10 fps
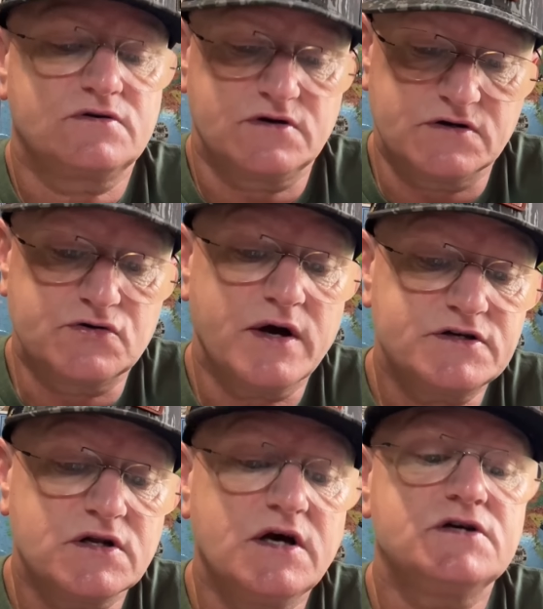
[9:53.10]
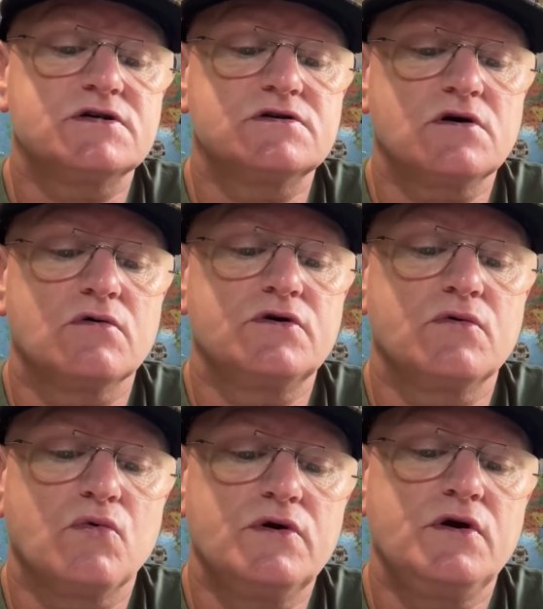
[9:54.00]
Congratulations on your
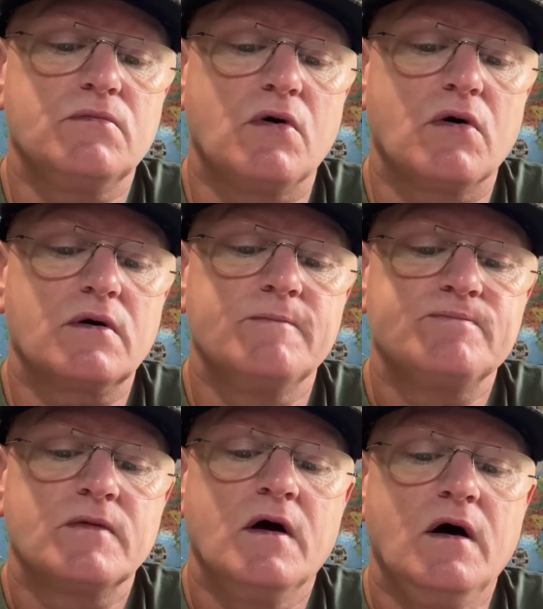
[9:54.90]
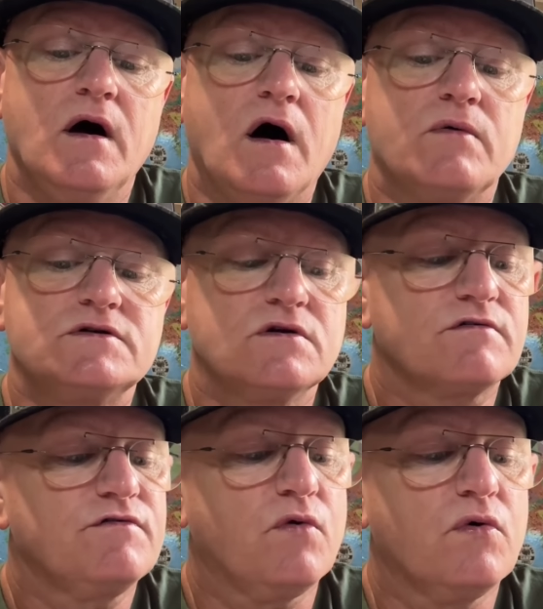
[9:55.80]
1-year mark. Always look
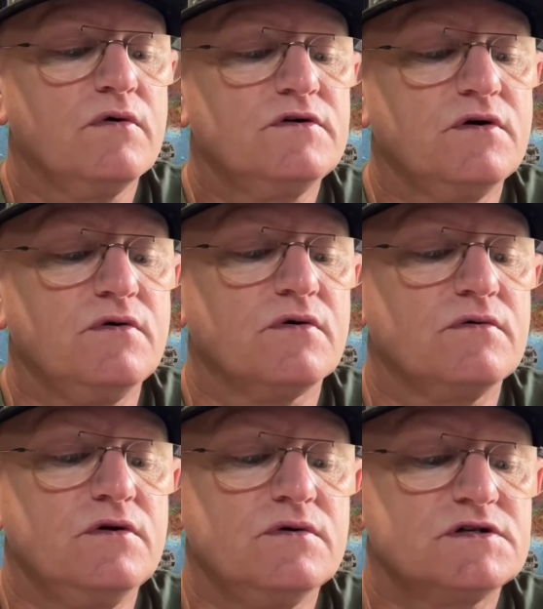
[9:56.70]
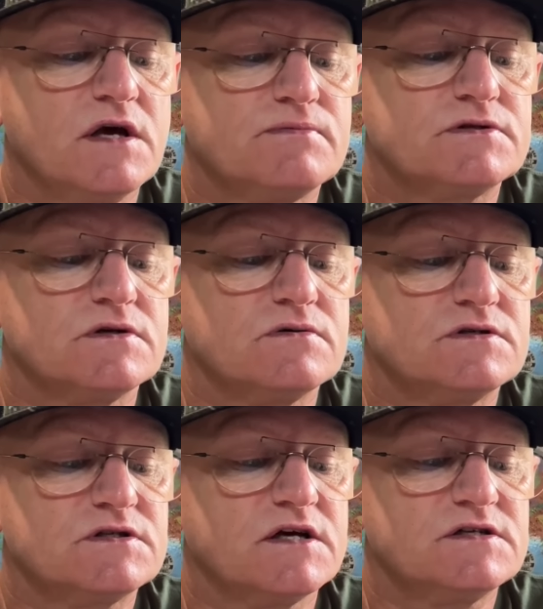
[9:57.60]
forward to your newest episodes.
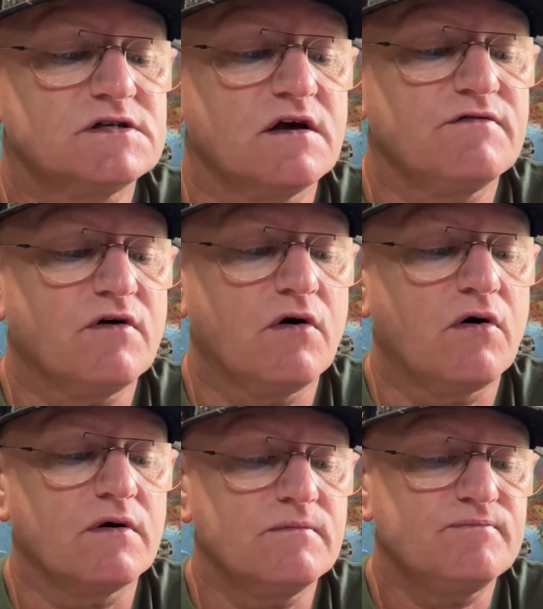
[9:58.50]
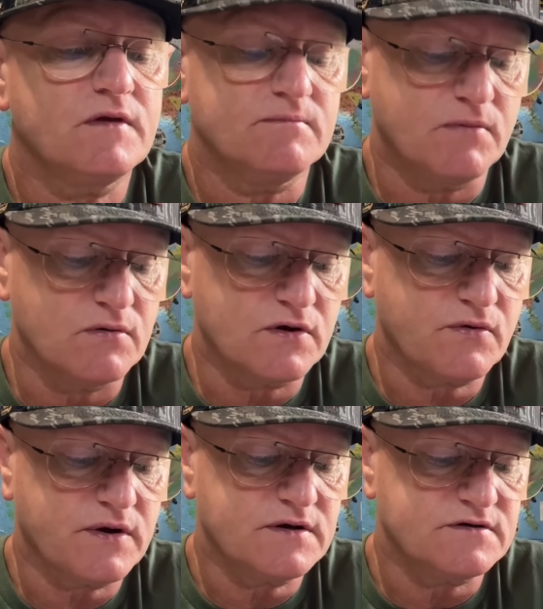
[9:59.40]
Stay safe, Art. in Bowling
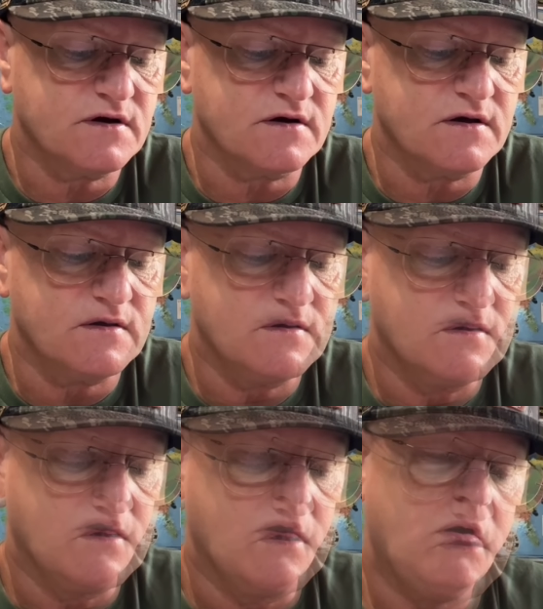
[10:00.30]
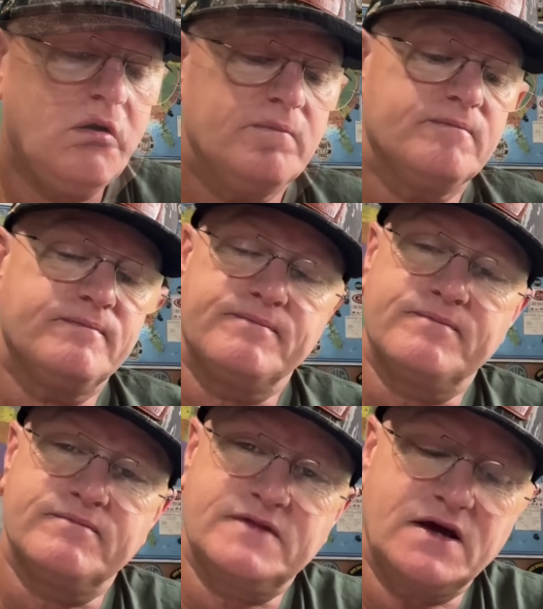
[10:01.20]
Green, Kentucky. Art,
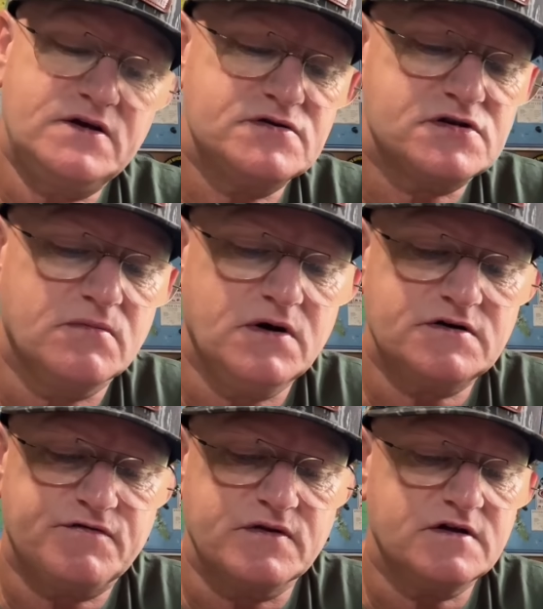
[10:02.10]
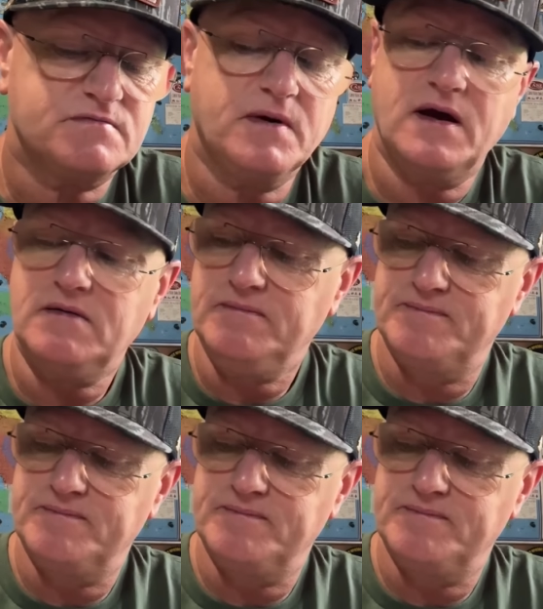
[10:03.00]
thank you so much for this, man.